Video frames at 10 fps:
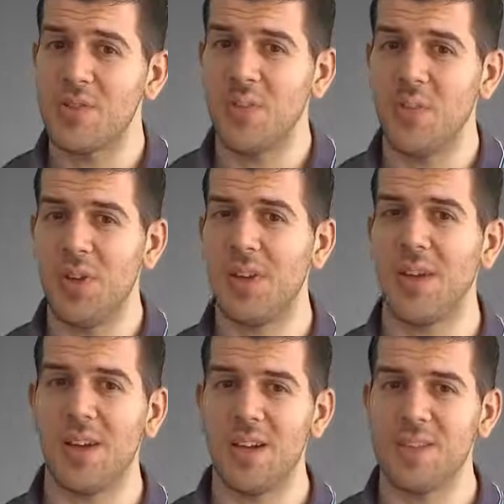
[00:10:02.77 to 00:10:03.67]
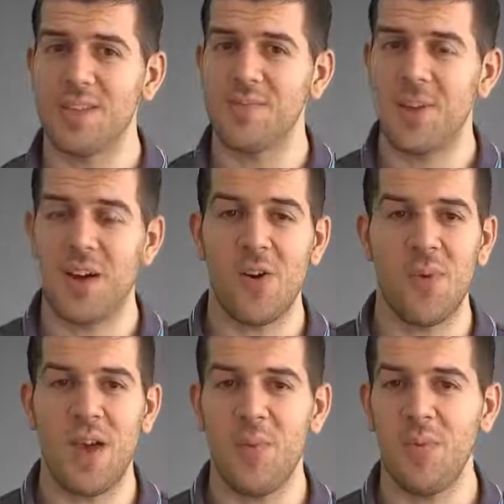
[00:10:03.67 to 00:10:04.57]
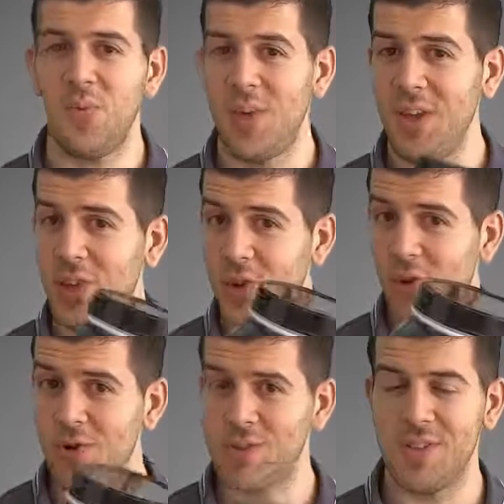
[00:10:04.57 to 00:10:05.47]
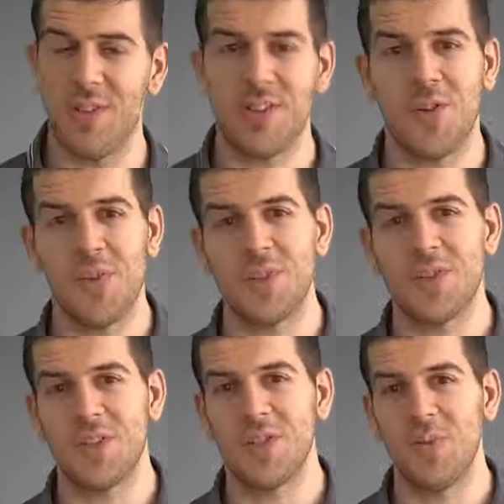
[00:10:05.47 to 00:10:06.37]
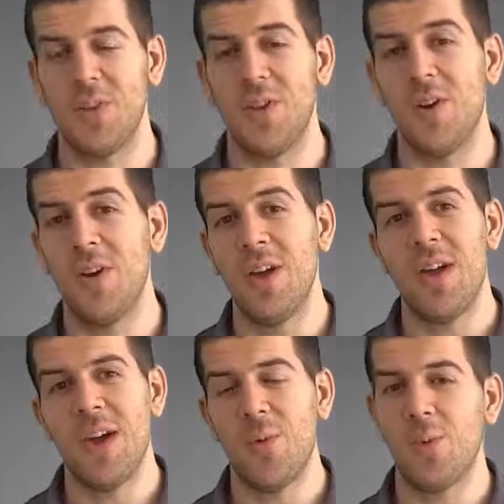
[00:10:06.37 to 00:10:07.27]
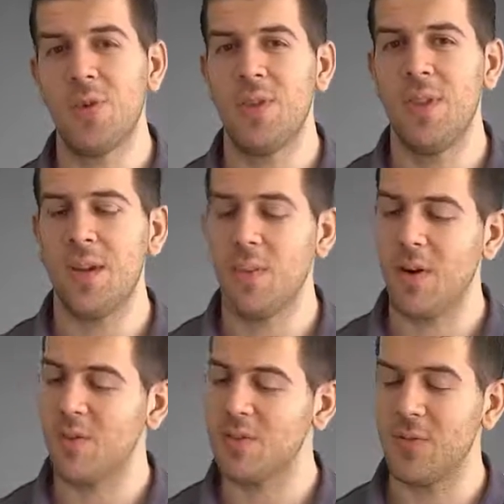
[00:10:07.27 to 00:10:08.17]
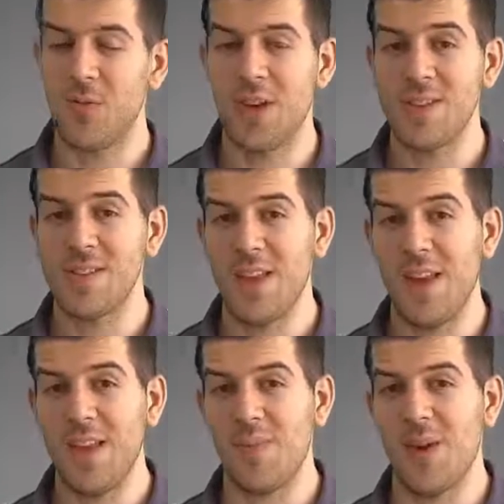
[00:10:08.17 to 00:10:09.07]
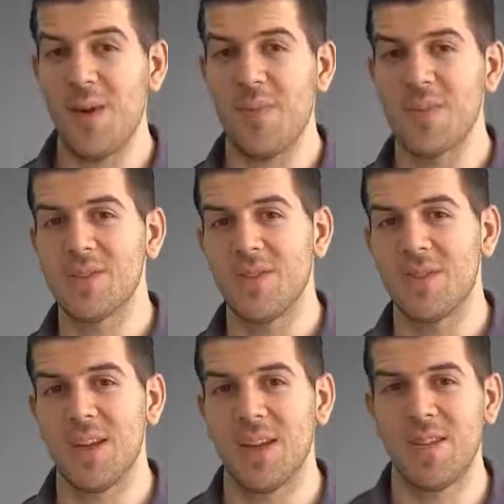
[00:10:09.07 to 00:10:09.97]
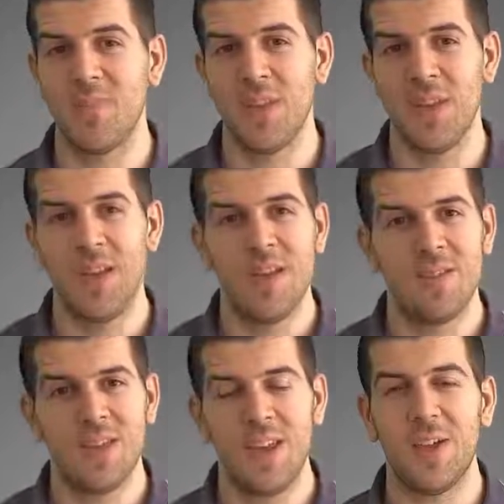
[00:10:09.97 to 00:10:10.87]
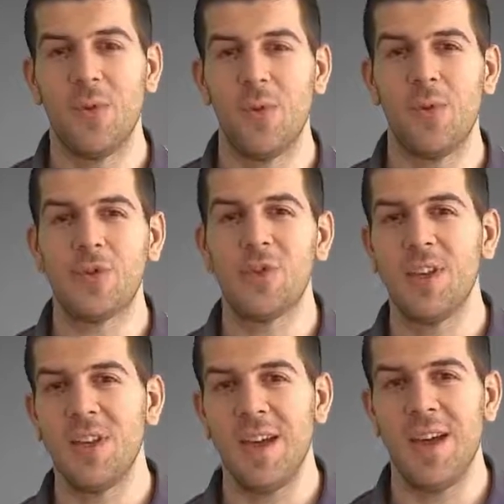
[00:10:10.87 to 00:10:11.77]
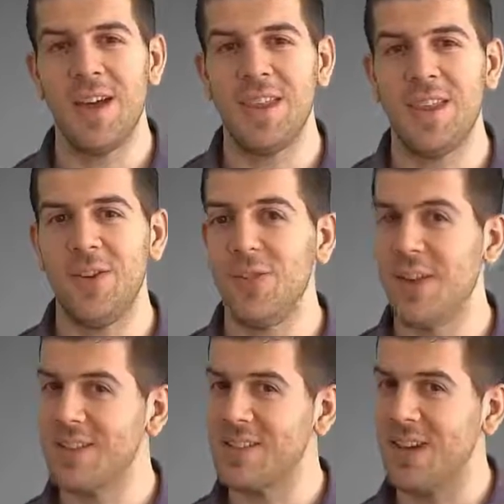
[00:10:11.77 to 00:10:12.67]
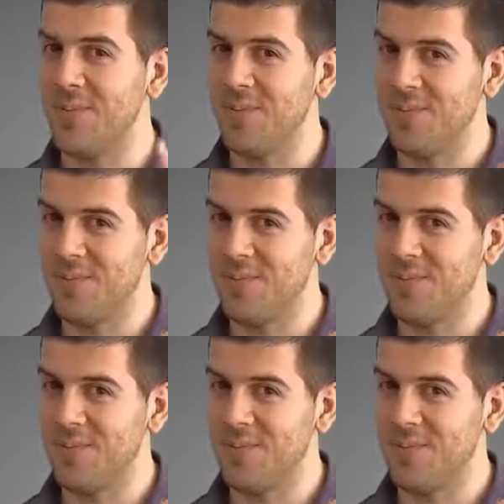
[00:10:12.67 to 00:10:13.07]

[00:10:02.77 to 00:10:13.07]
opinion, guys. I'll be happy to read yours in the comment section below and what you think about Phase 8 by MuscleTech. Thank you for watching and till next time.